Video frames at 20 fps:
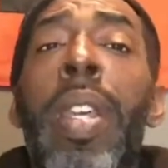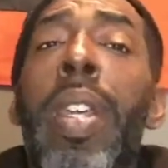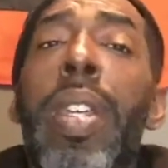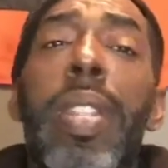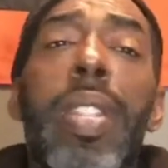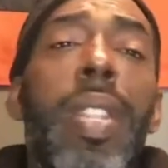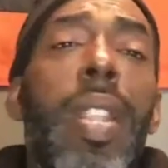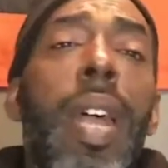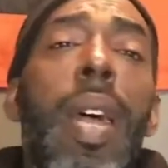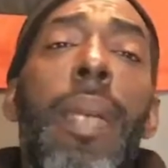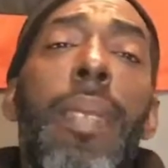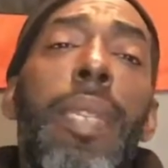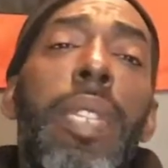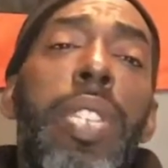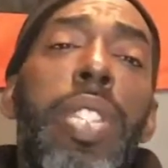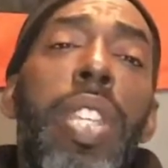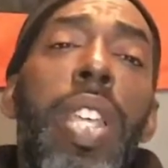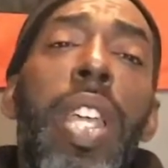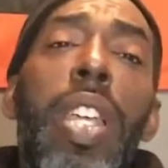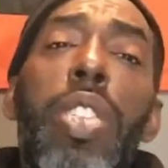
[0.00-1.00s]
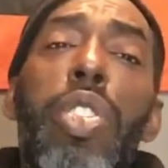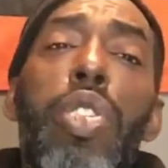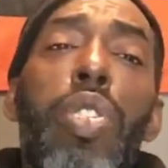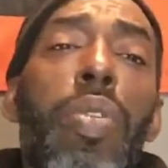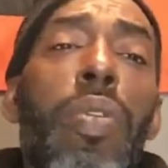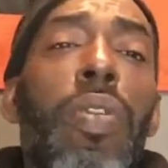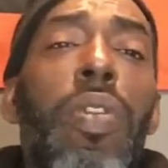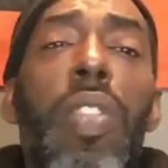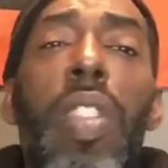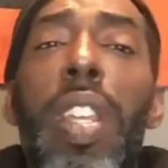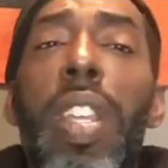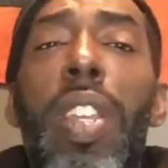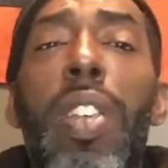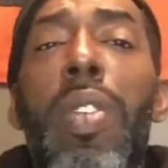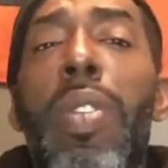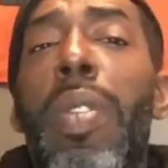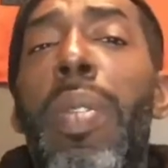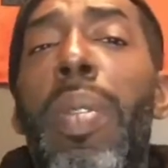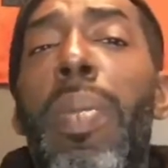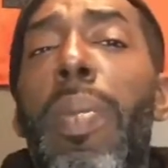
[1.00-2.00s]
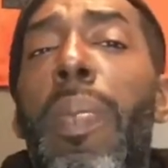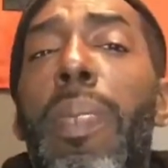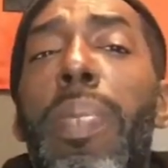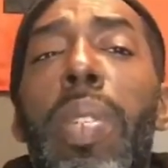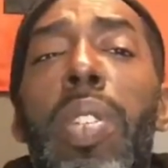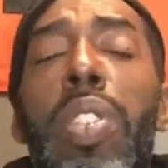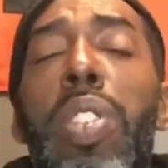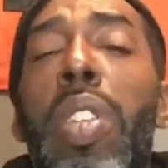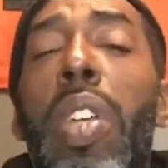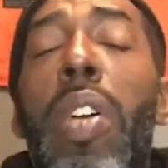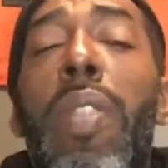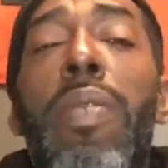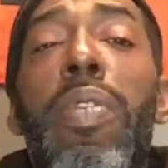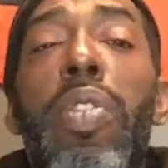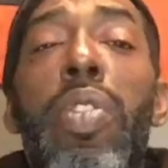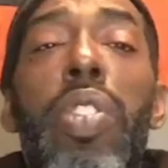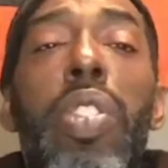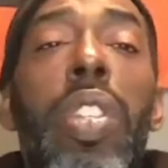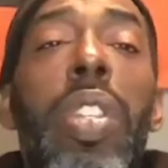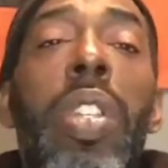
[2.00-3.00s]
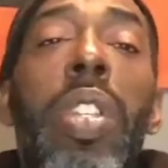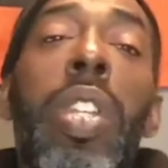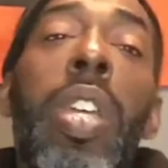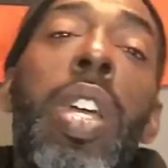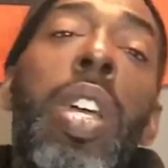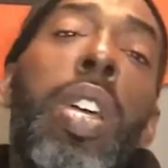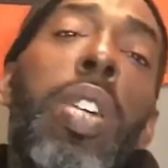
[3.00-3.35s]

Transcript: It's not a bunch of extra flair and a bunch of other shit.